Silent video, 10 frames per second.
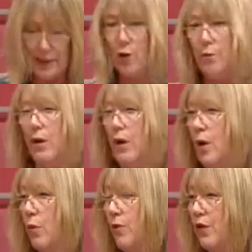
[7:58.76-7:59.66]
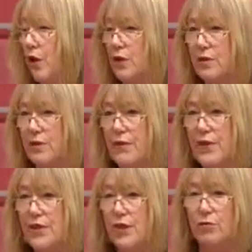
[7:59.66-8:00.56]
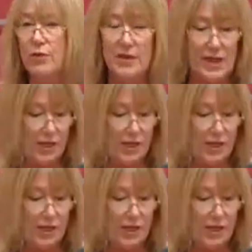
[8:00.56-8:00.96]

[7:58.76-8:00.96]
help with the cost of their children's